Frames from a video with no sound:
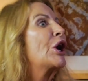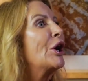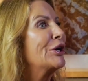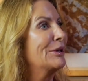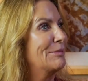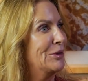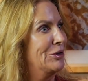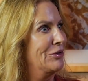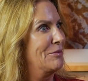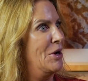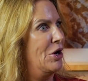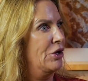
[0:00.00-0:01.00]
cart in the middle
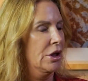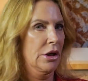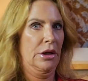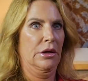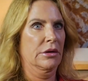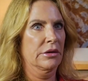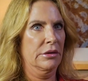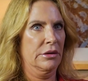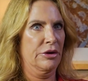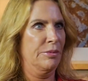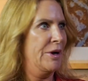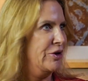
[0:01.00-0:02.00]
of the mall.
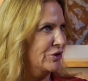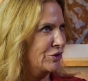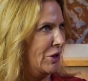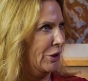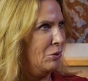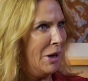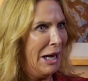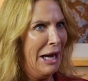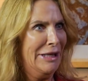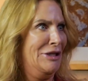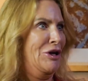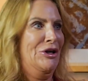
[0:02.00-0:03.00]
Your parents are like,
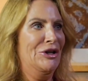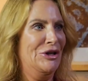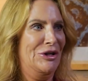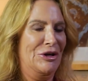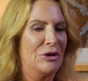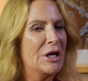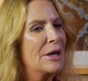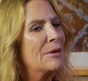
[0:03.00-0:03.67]
what? No.